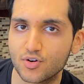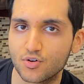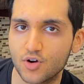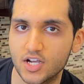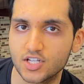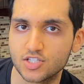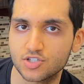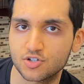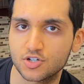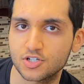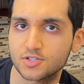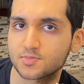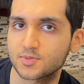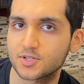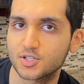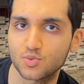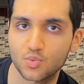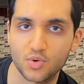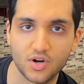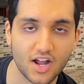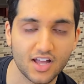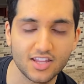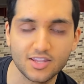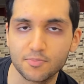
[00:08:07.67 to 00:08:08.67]
Rice Krispies
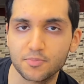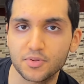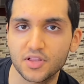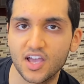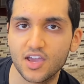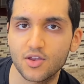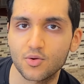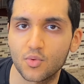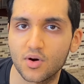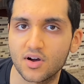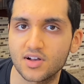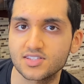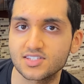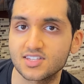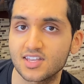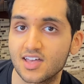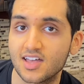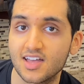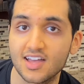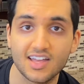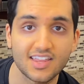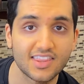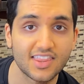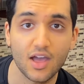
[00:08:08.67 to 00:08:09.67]
were not the plain ones.
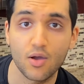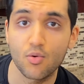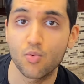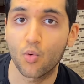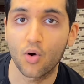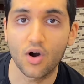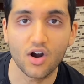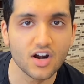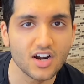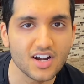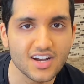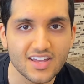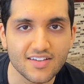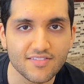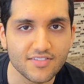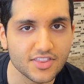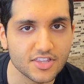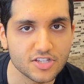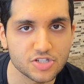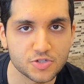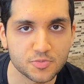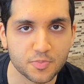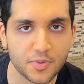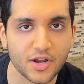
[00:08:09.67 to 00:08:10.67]
They weren't even the
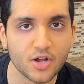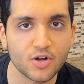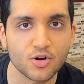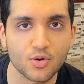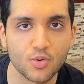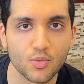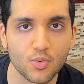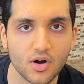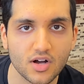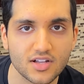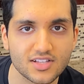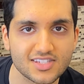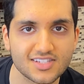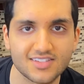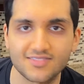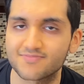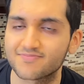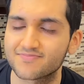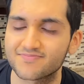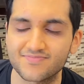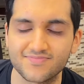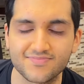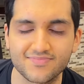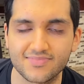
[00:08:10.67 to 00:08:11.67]
sprinkled ones.
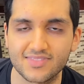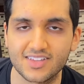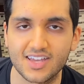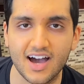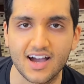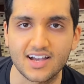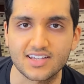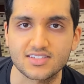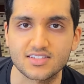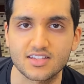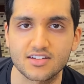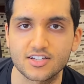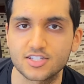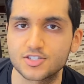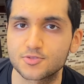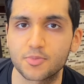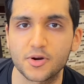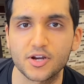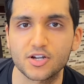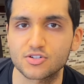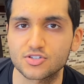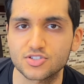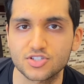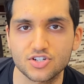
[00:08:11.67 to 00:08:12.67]
Guys,
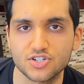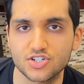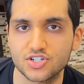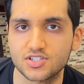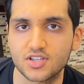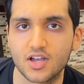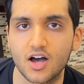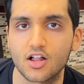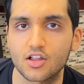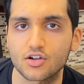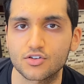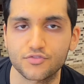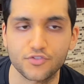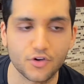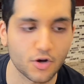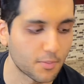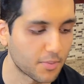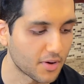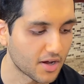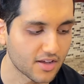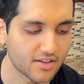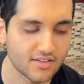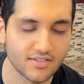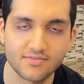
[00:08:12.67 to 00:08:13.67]
sprinkles are just colorful,
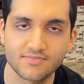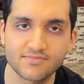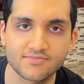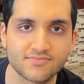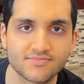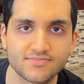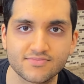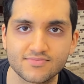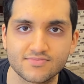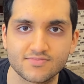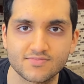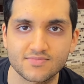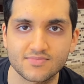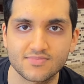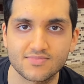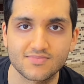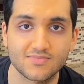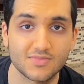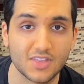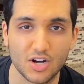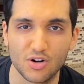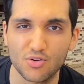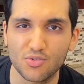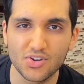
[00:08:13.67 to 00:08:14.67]
but
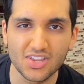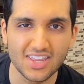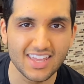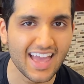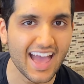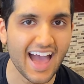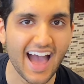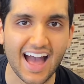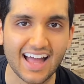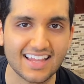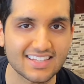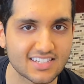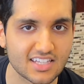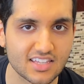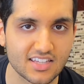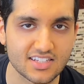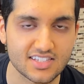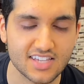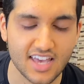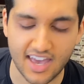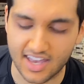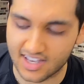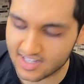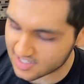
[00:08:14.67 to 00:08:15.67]
they don't really add to the
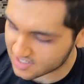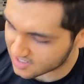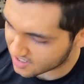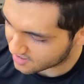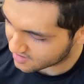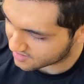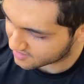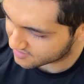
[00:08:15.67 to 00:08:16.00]
taste.